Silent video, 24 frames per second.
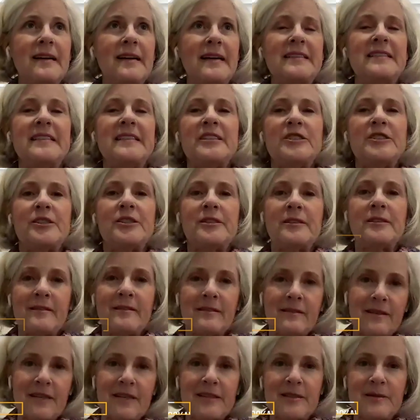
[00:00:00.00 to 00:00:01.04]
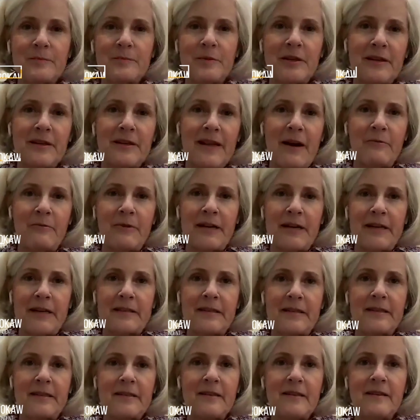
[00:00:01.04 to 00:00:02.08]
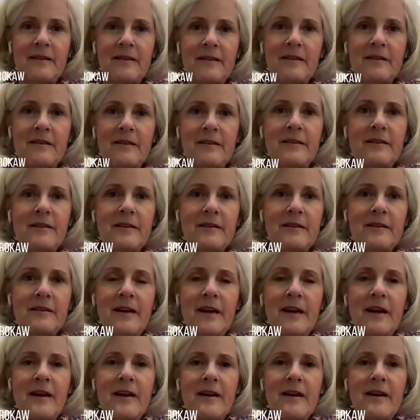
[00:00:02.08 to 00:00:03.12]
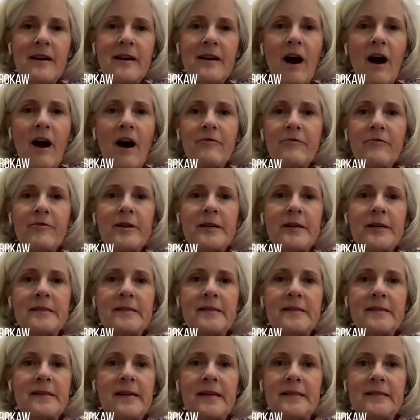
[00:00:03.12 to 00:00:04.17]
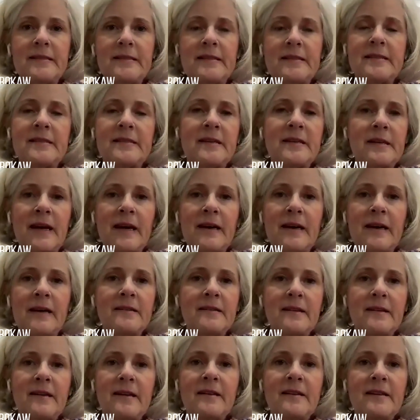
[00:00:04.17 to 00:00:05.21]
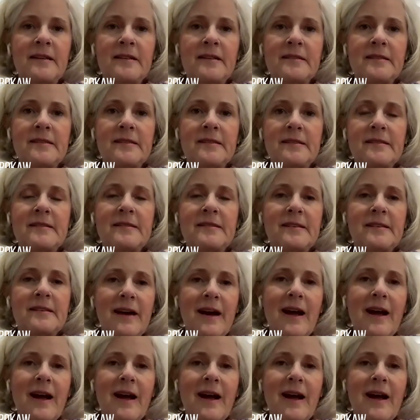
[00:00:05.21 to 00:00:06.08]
addition, let's put it that way, to the offerings at Disneyland, and it's